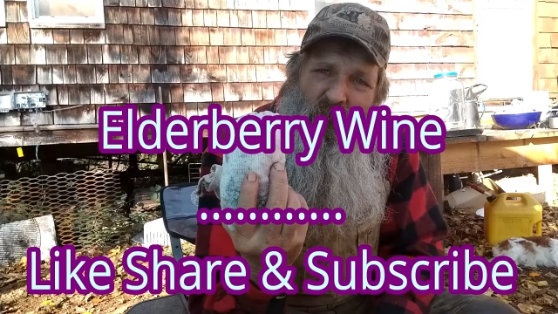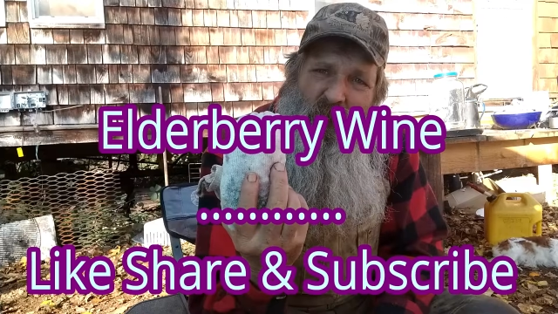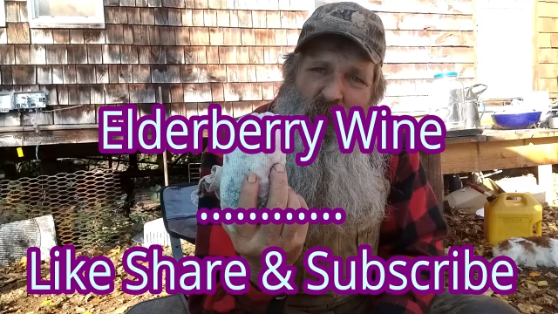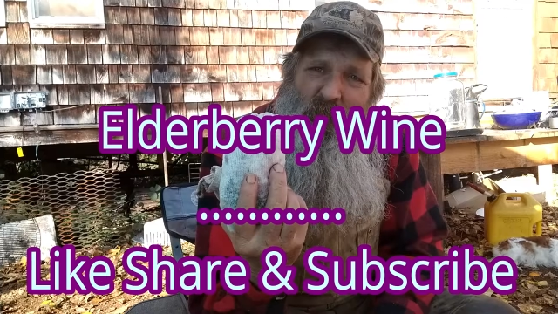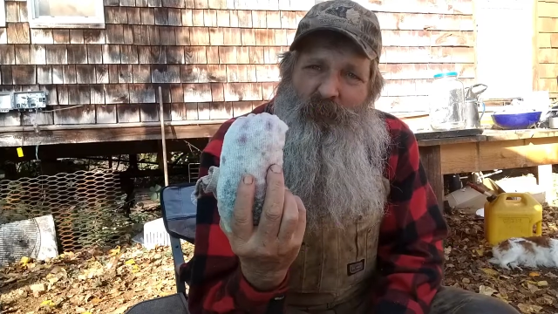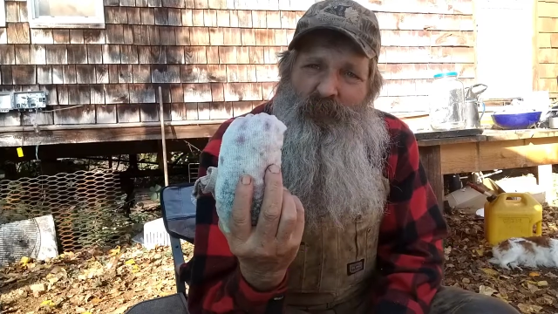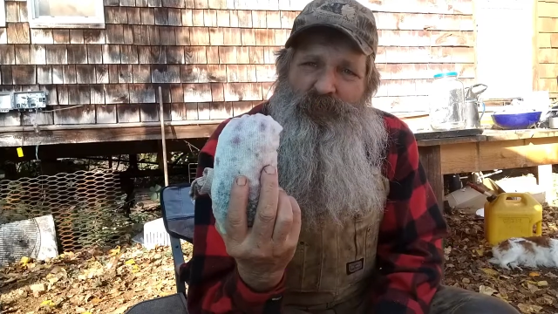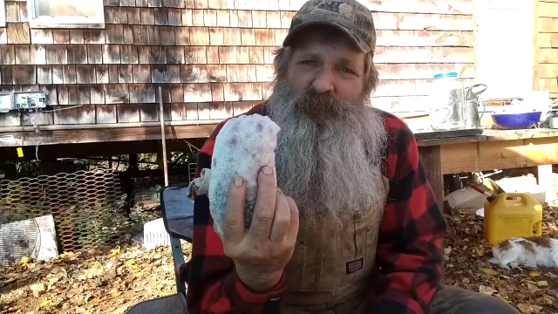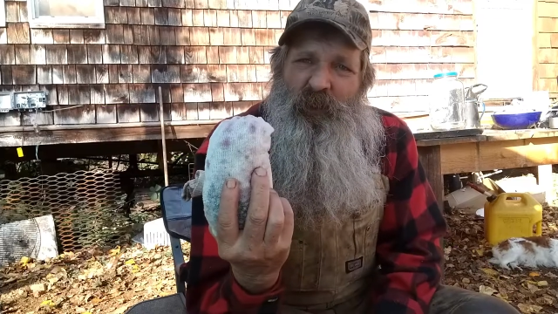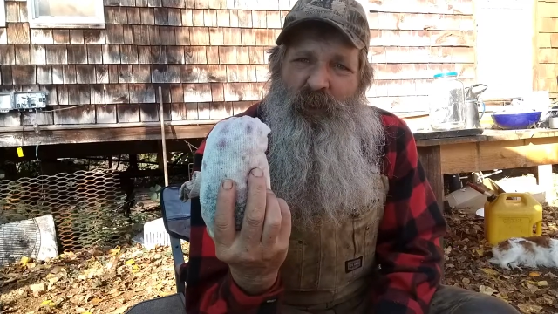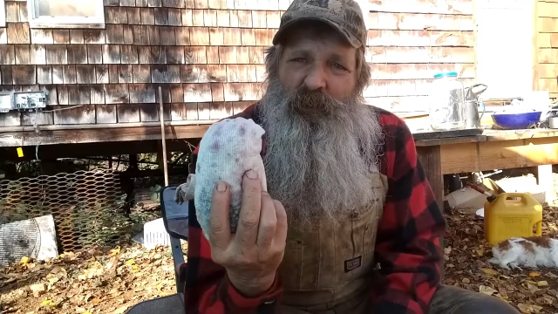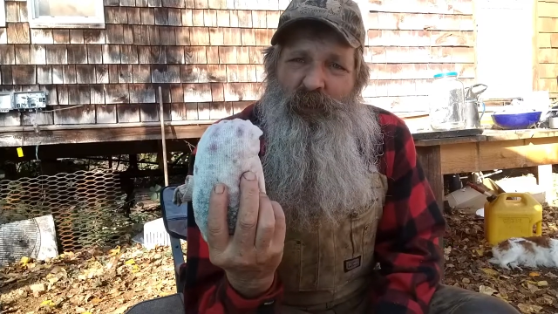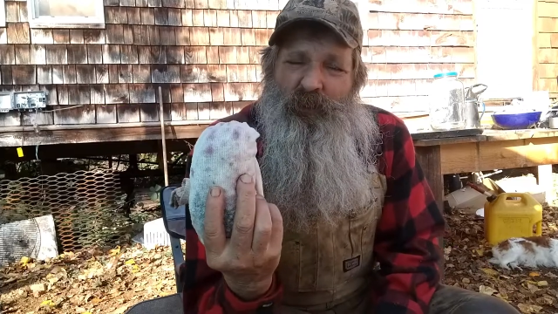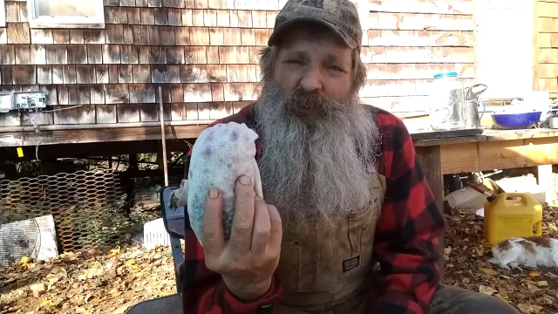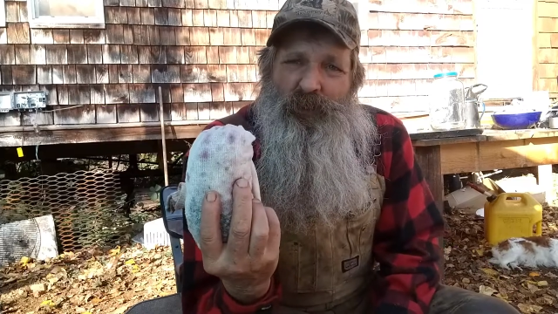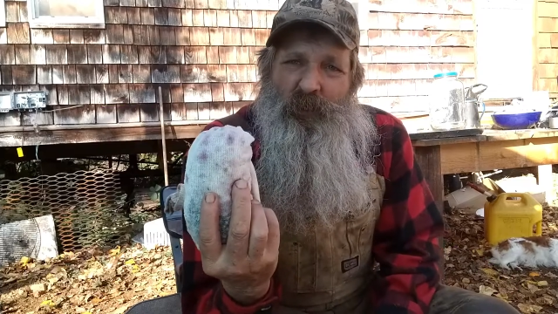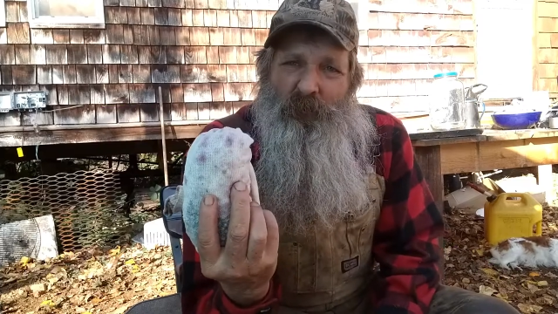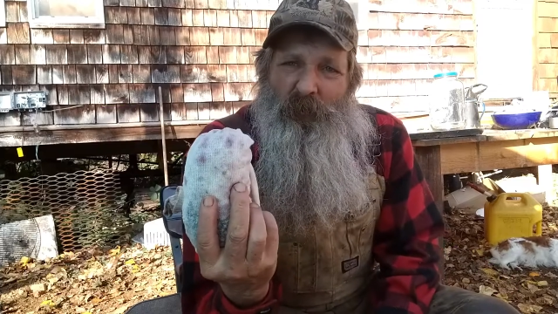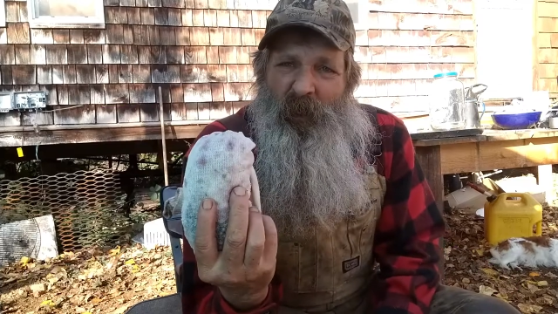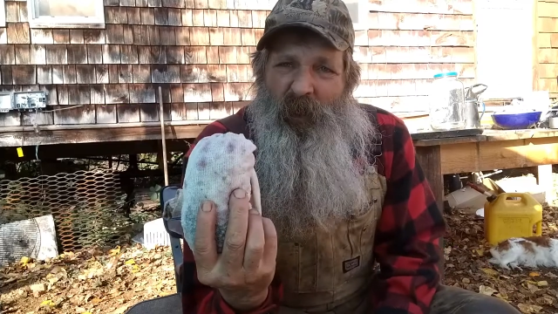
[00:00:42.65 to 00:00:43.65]
but they knew
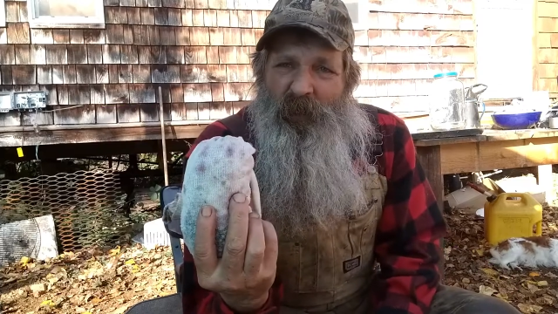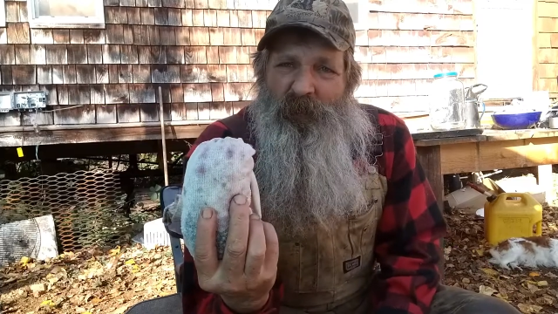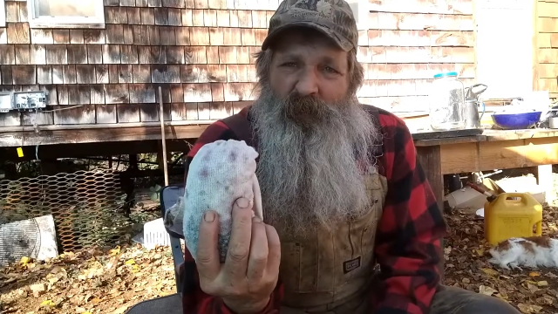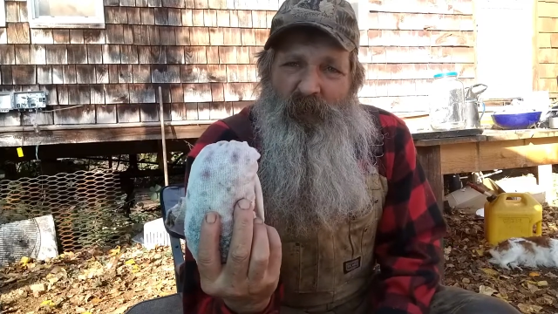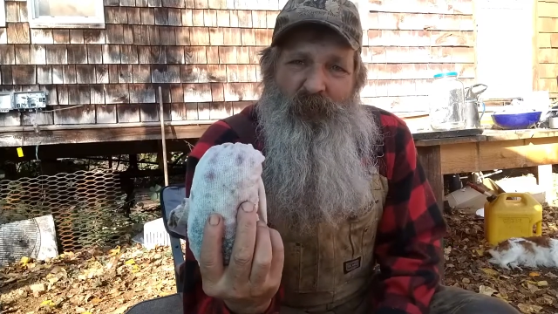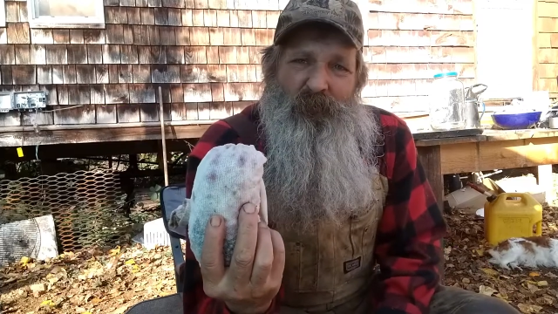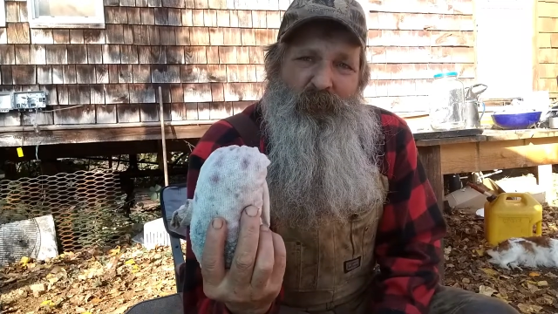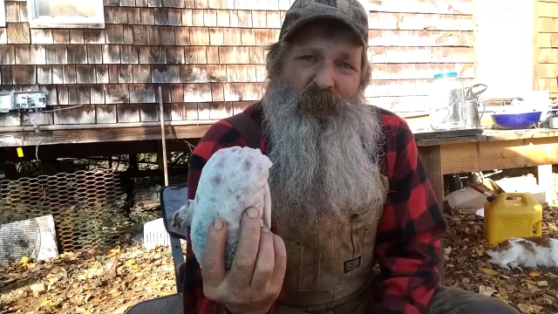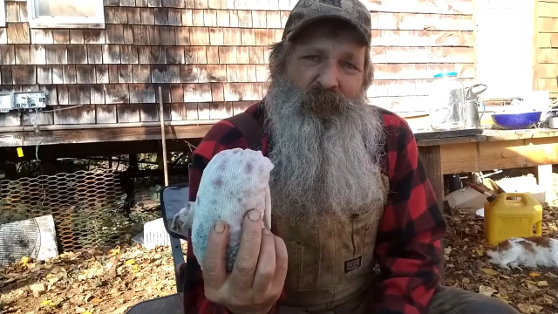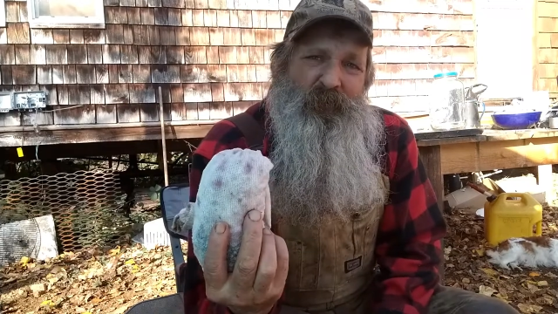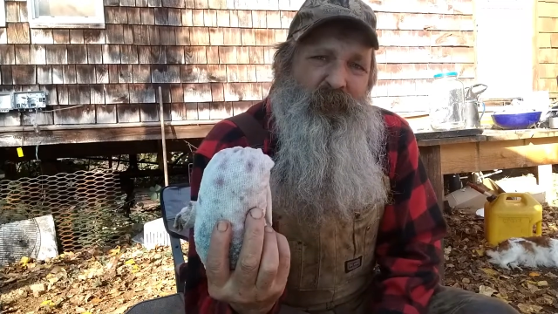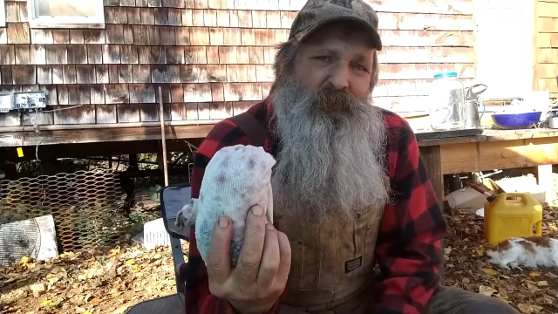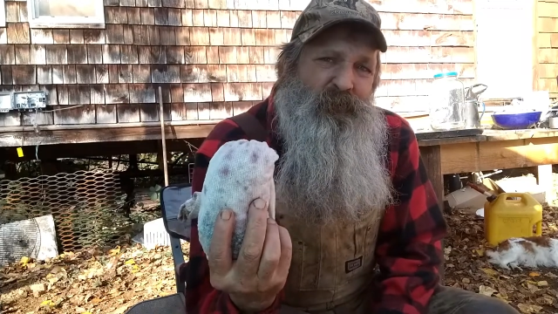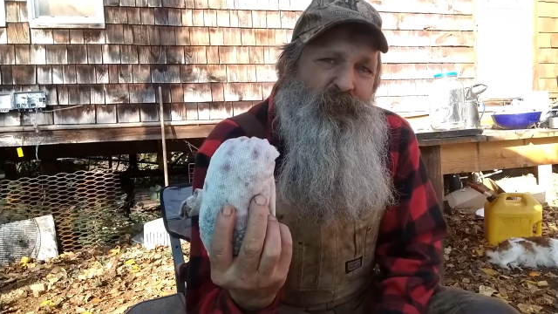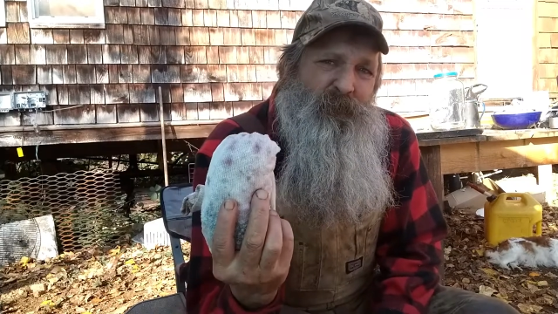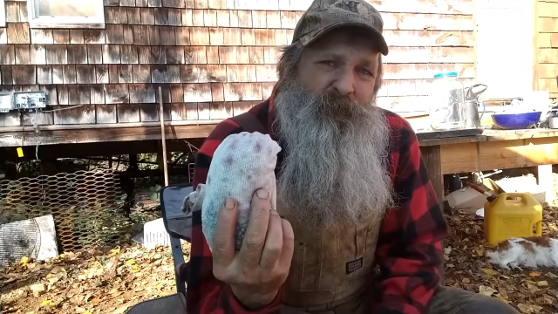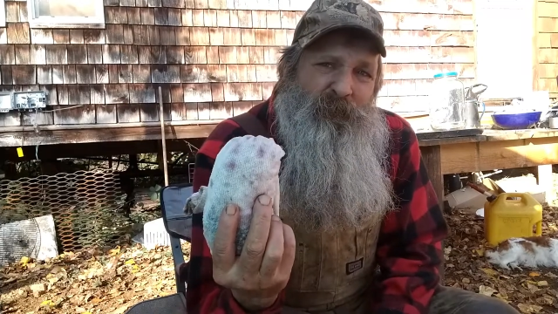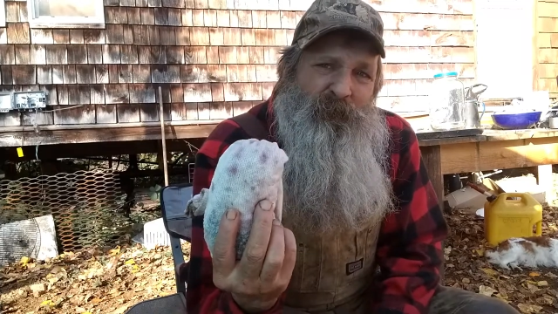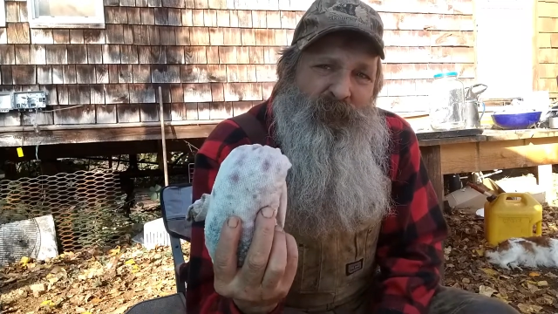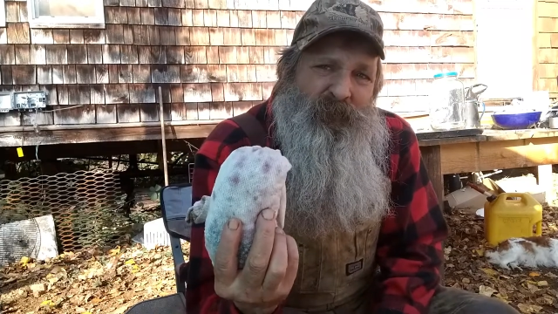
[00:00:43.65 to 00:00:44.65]
the bacteria in your
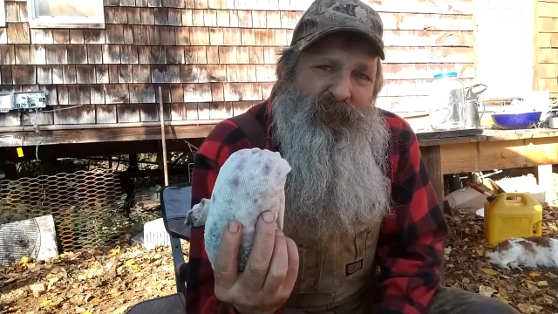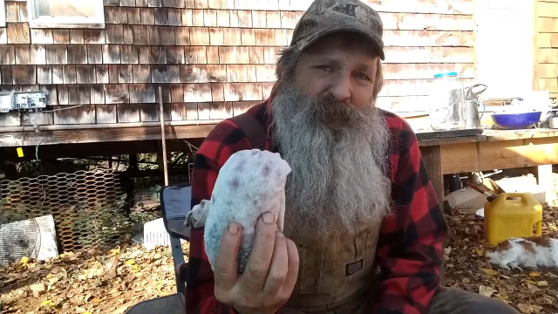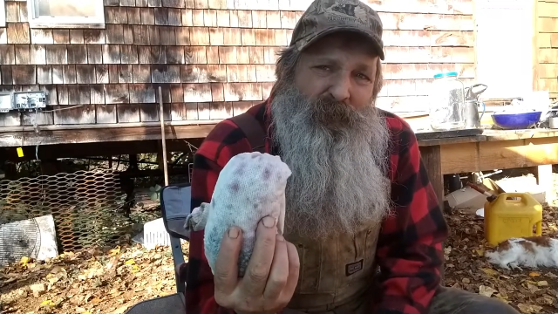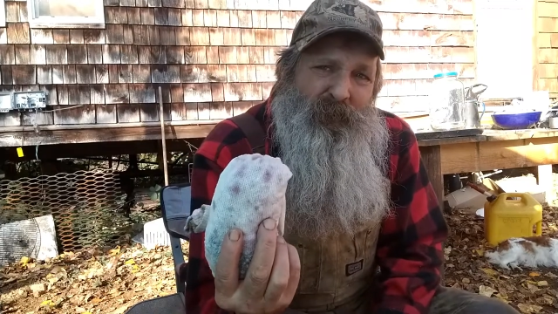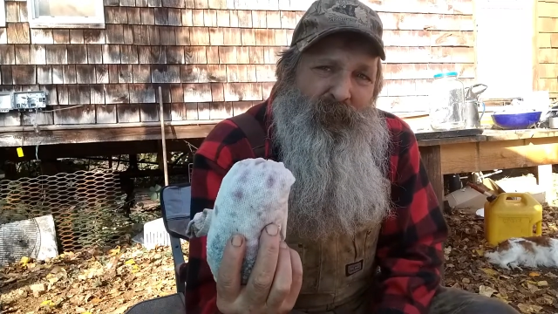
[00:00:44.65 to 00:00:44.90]
feet